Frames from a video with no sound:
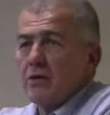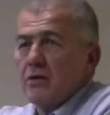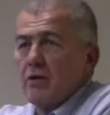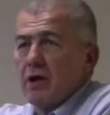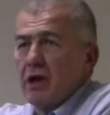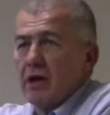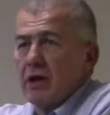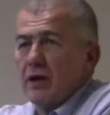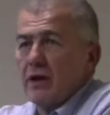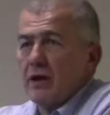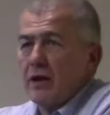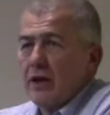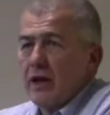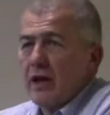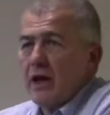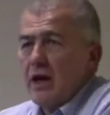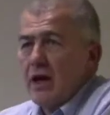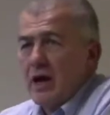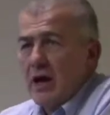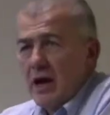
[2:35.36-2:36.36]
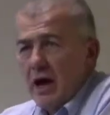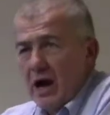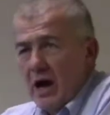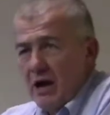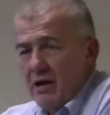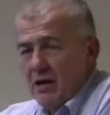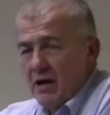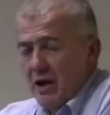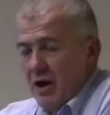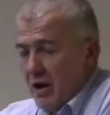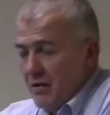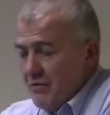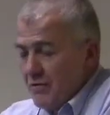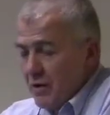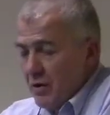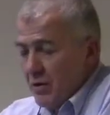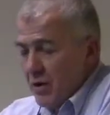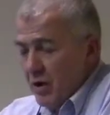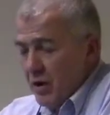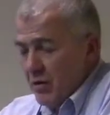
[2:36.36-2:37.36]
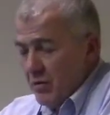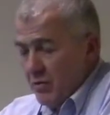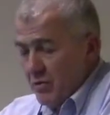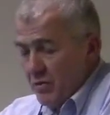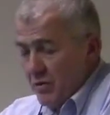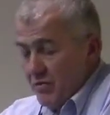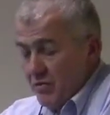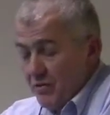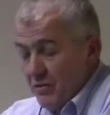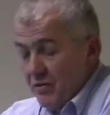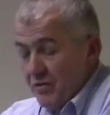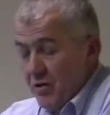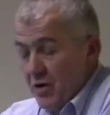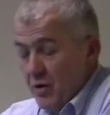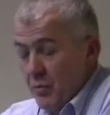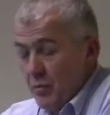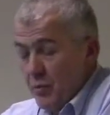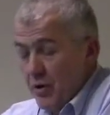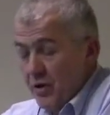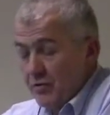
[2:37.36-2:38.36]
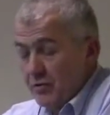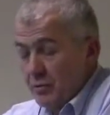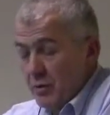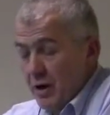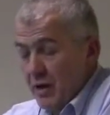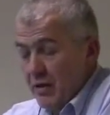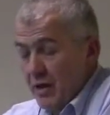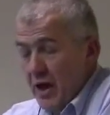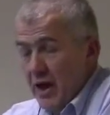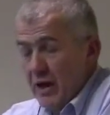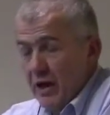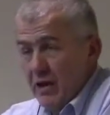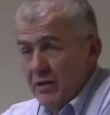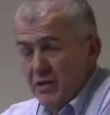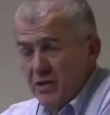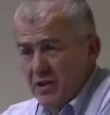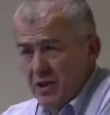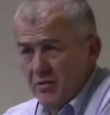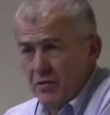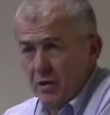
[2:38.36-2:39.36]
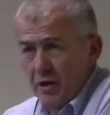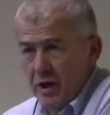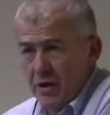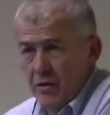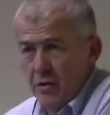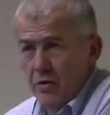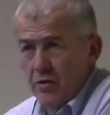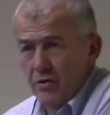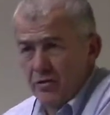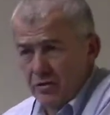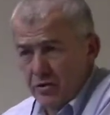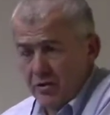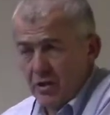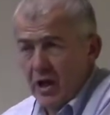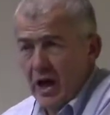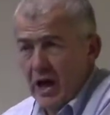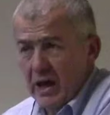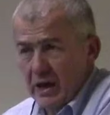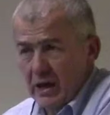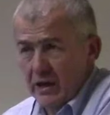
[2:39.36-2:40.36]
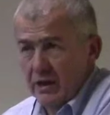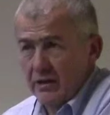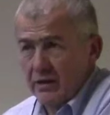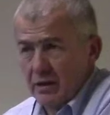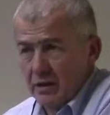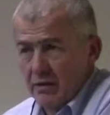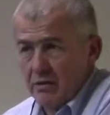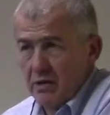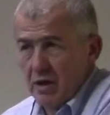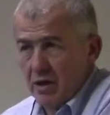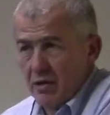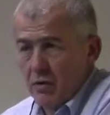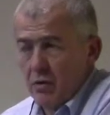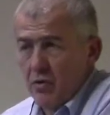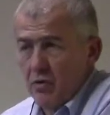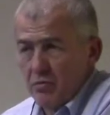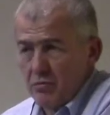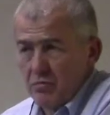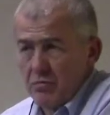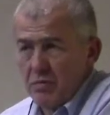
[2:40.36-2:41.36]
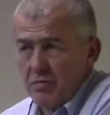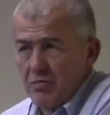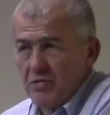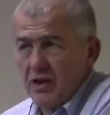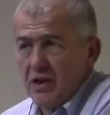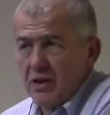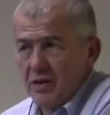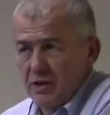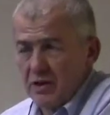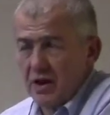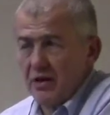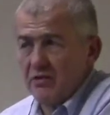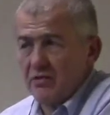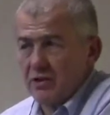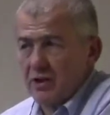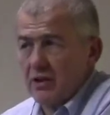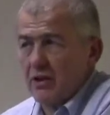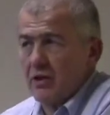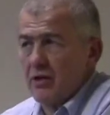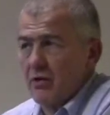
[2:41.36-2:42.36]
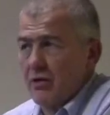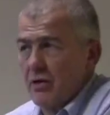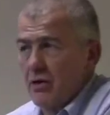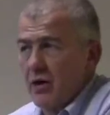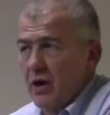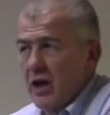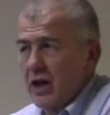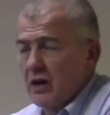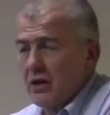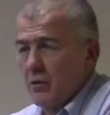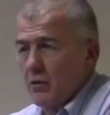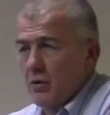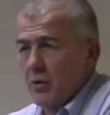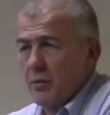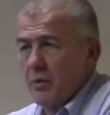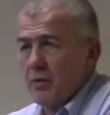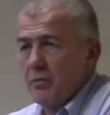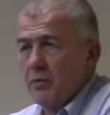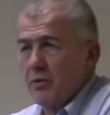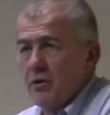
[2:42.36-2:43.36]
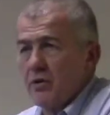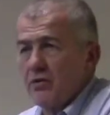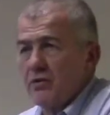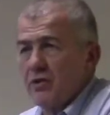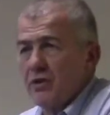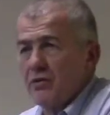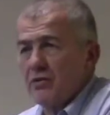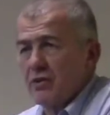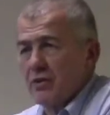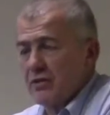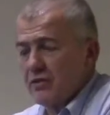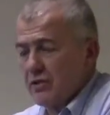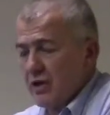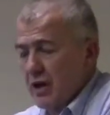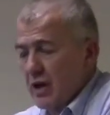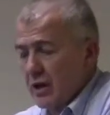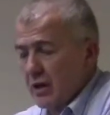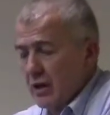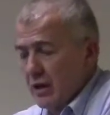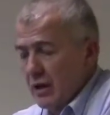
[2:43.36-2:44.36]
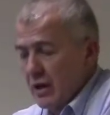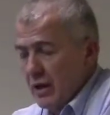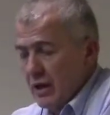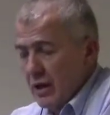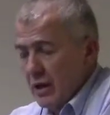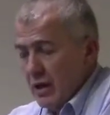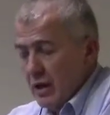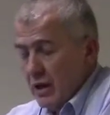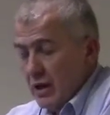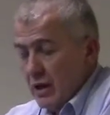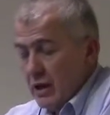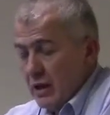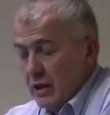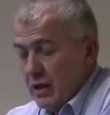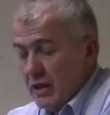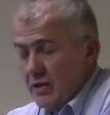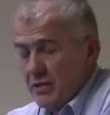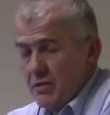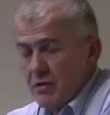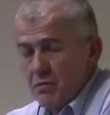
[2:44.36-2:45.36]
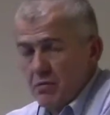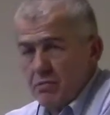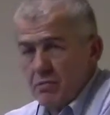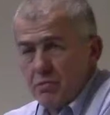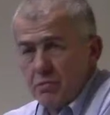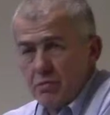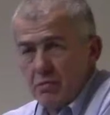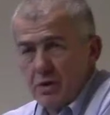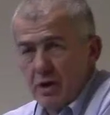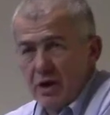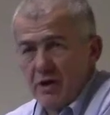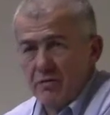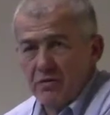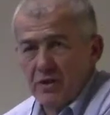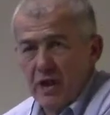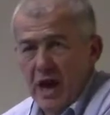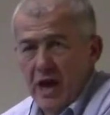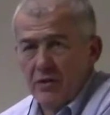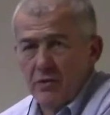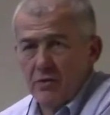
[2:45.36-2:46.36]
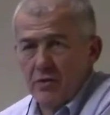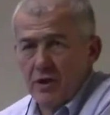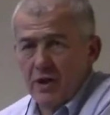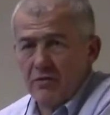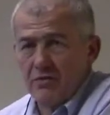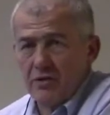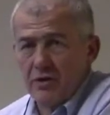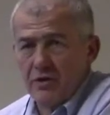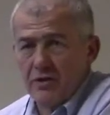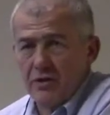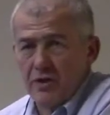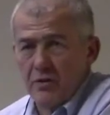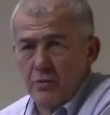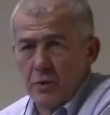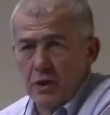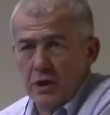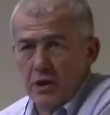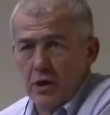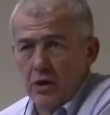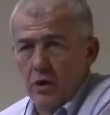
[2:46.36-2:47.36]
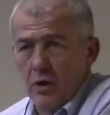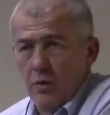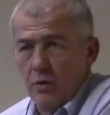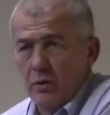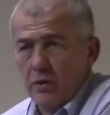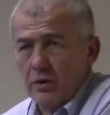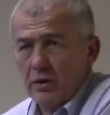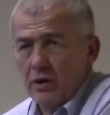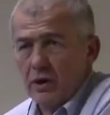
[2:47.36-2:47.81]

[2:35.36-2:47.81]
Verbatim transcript: Great. I, I very, I uh, feel very impressed by that, and several others like it, other things that I've seen here that are like it, where people are essentially saying, let's kind of gather the evidence as we go.